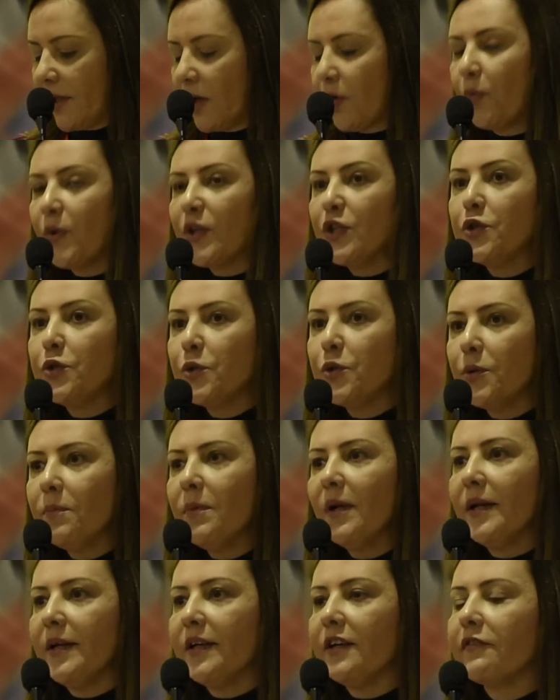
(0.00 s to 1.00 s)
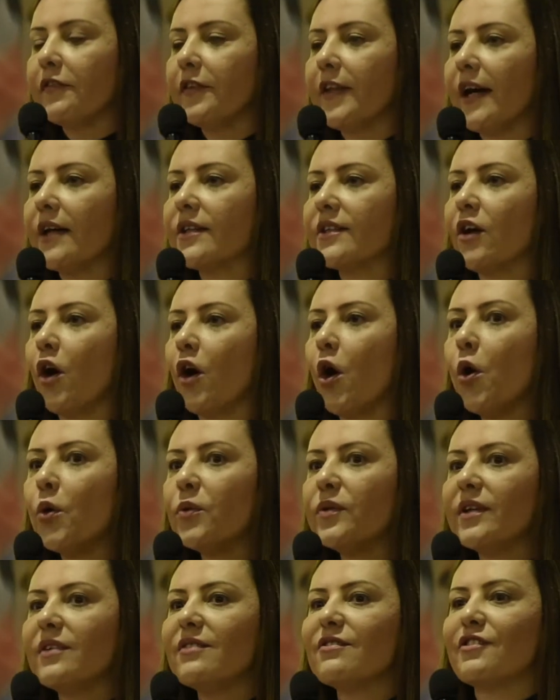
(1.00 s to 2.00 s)
we do believe that all
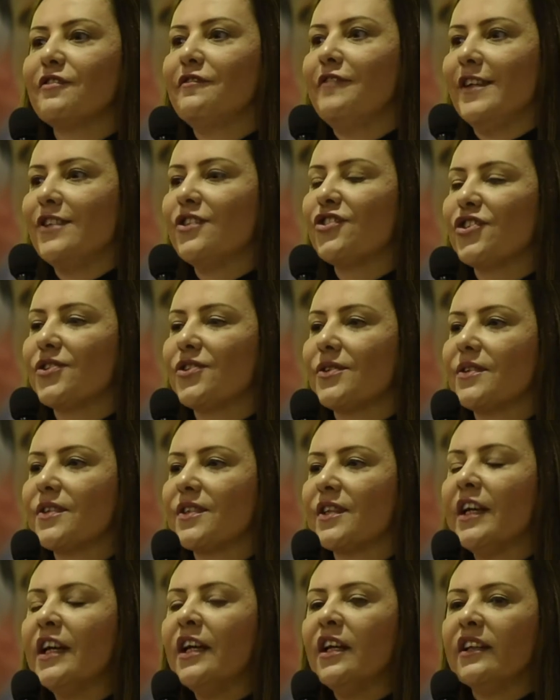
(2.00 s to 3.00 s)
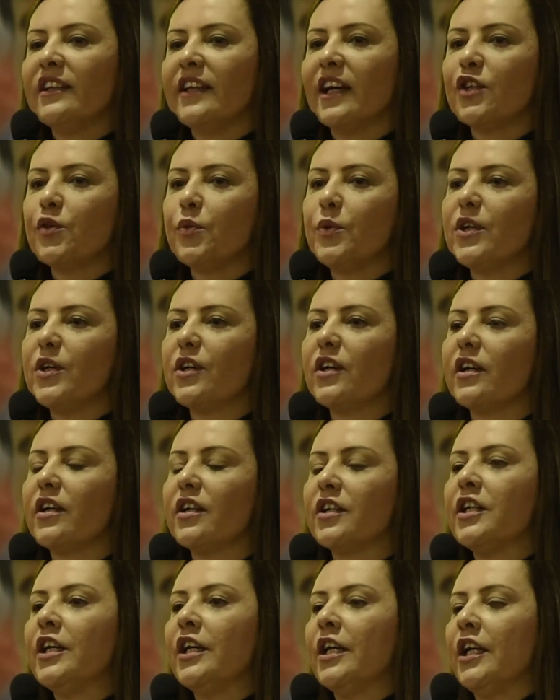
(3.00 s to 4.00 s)
the interventions that we
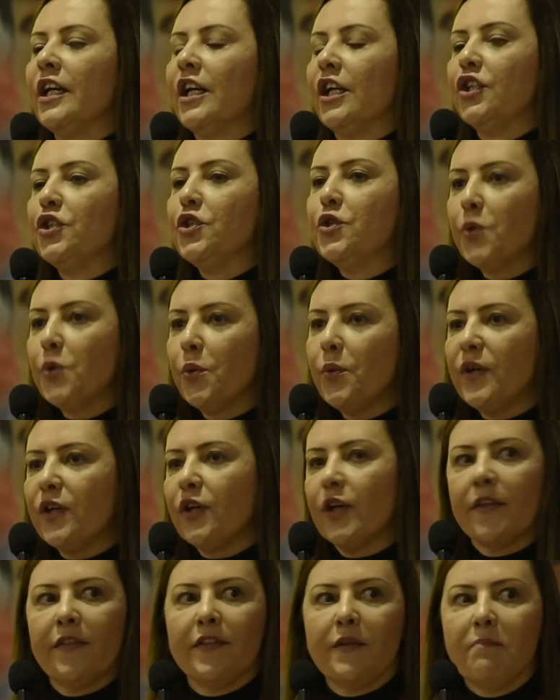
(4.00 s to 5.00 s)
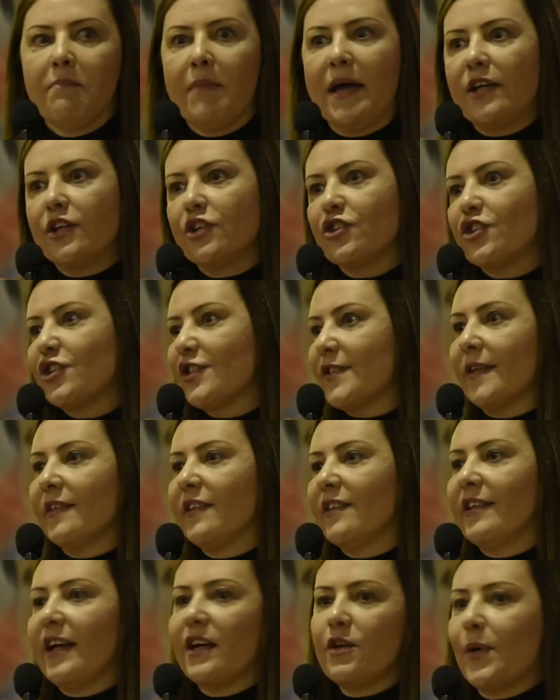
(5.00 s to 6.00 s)
are doing and the managers
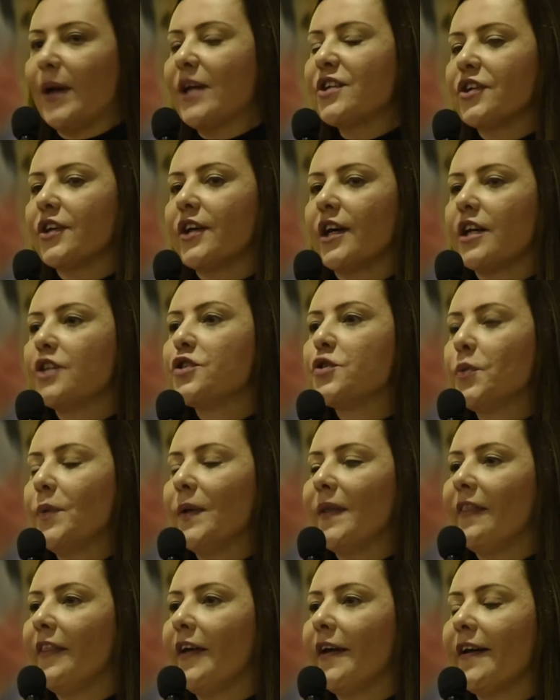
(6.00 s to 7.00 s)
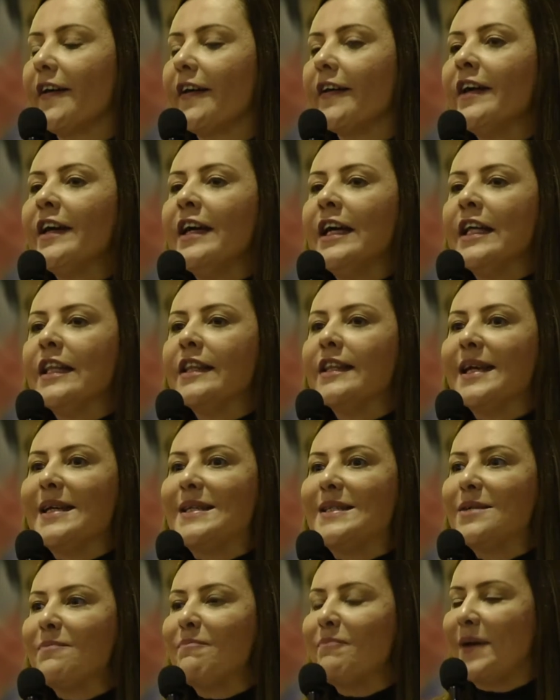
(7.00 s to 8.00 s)
and the director are doing there, they
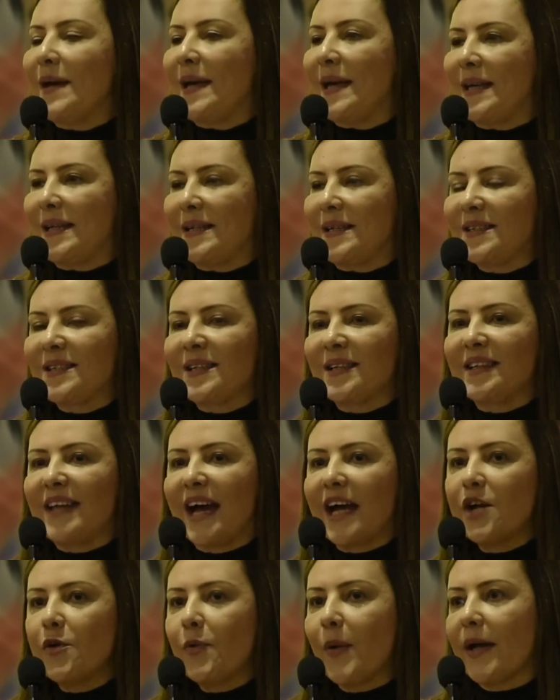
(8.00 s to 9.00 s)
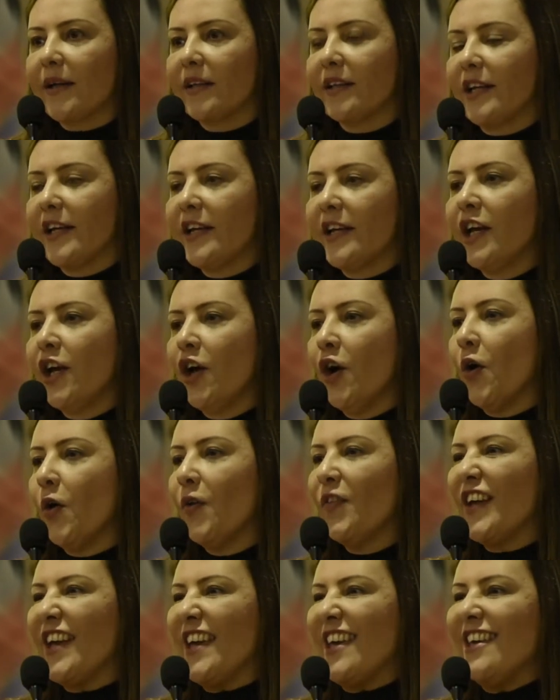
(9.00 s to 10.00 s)
depend directly
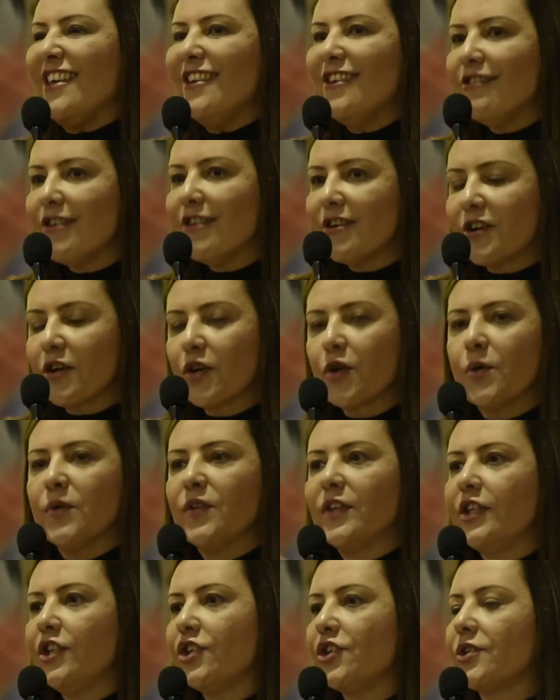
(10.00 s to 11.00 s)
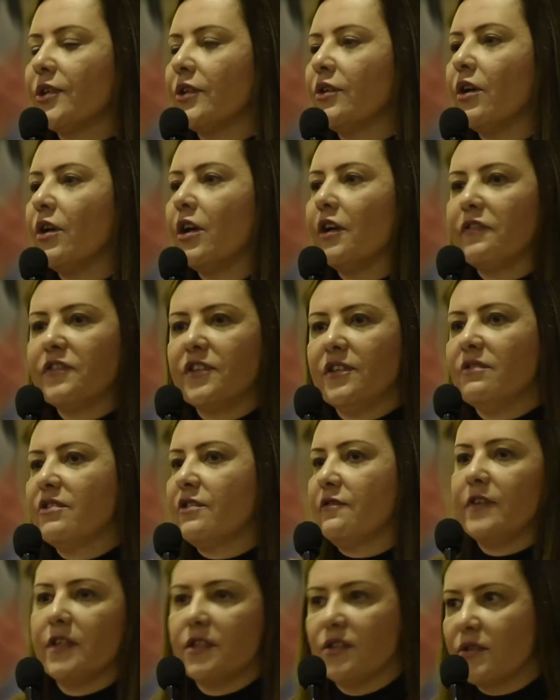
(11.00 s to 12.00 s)
on the inner condition of the
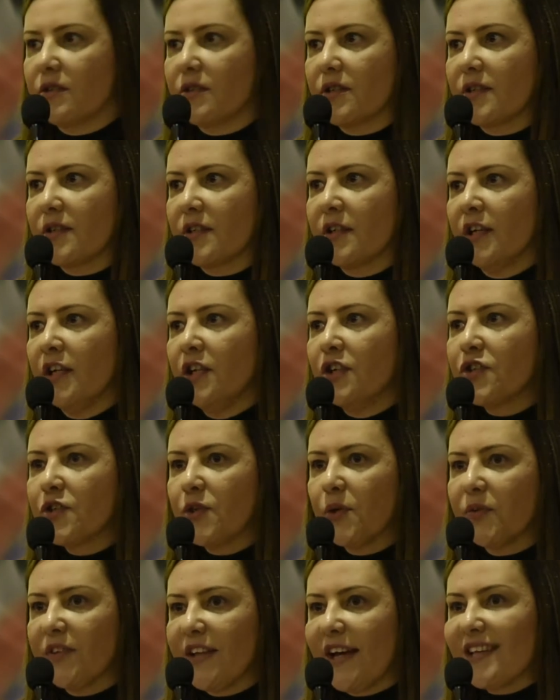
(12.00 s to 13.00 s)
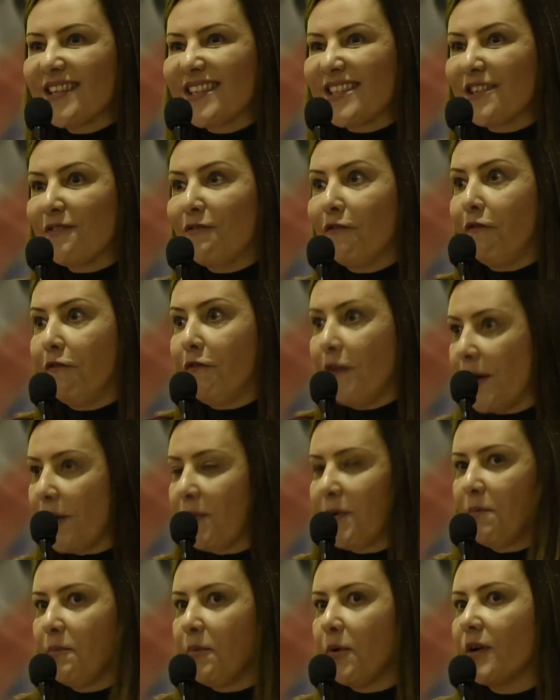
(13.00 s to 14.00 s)
interventors. So that's
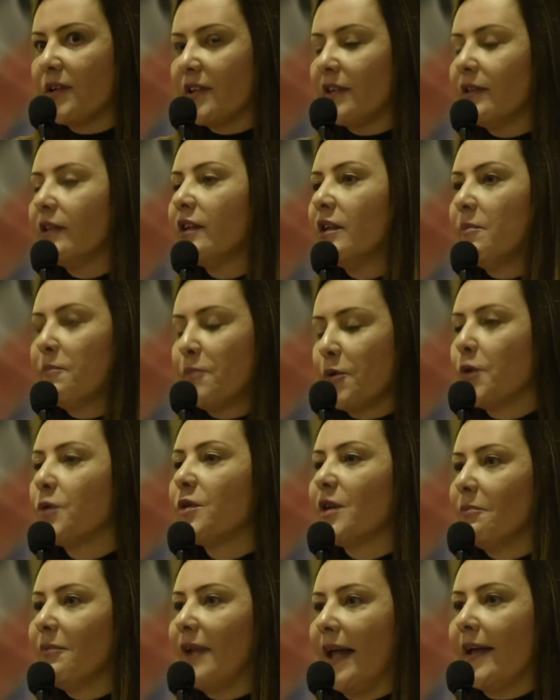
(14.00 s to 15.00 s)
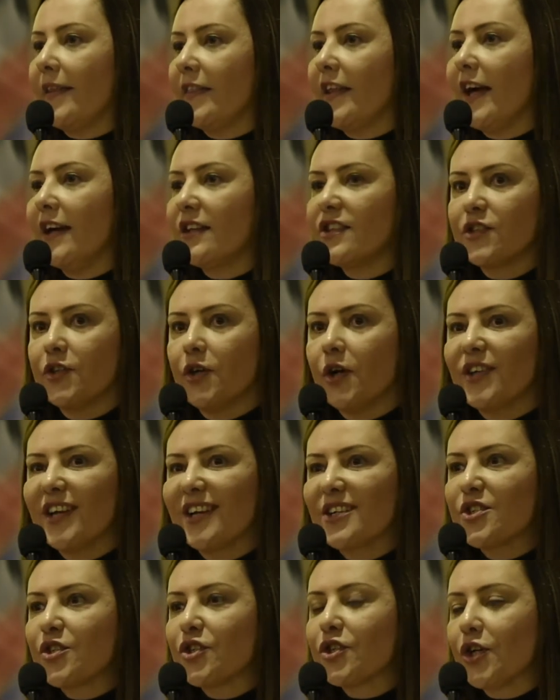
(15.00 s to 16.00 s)
very important in a program like that. It's not
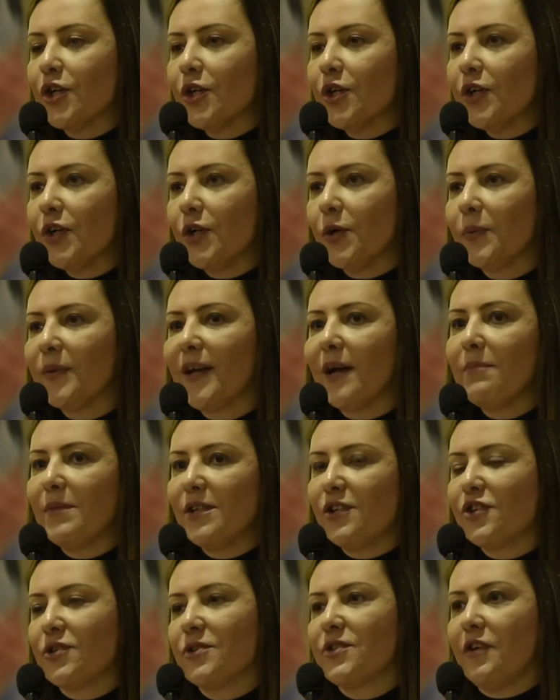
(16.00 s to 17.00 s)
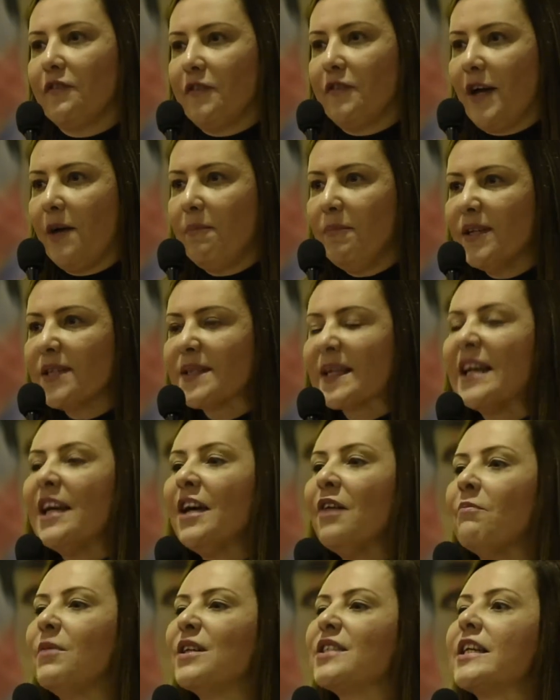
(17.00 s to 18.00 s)
external dimensions of happiness,
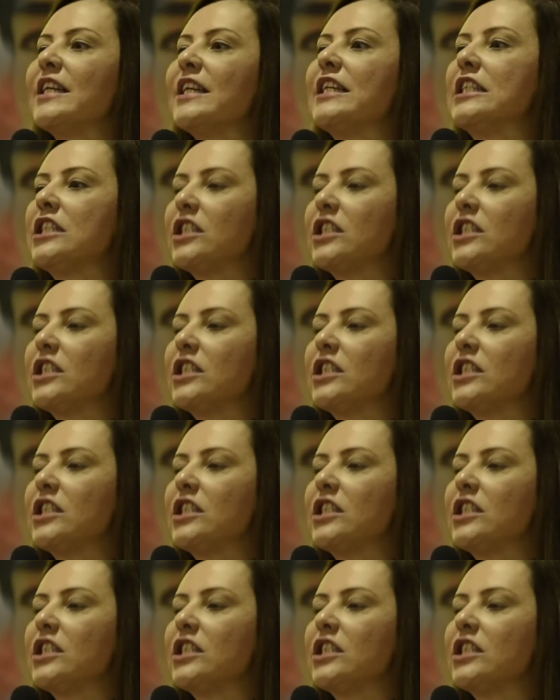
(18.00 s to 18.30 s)
but in